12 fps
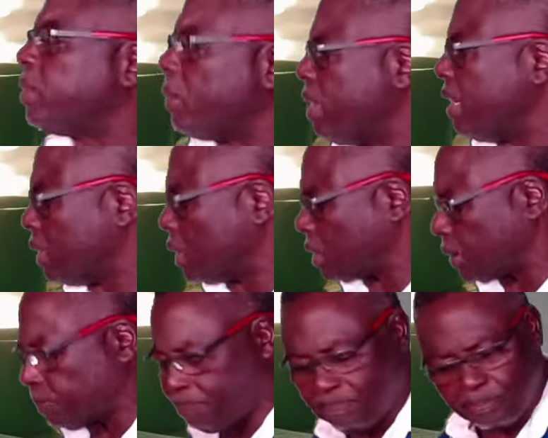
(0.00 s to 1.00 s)
remains.
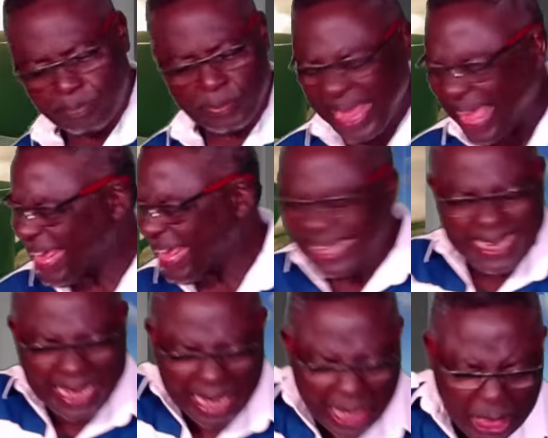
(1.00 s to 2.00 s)
Any
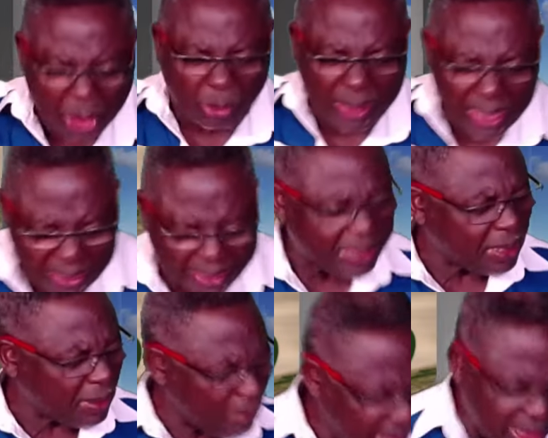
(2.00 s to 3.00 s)
issue that still
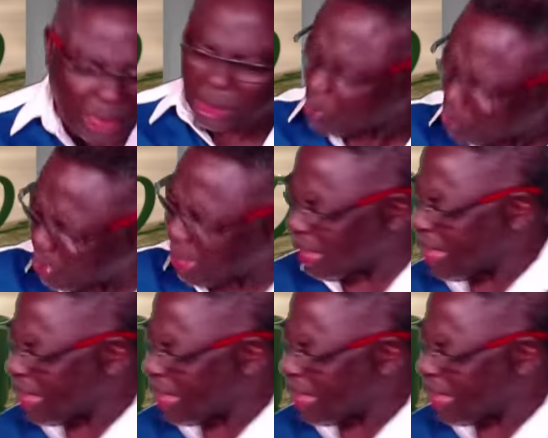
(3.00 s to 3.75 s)
remains somewhere,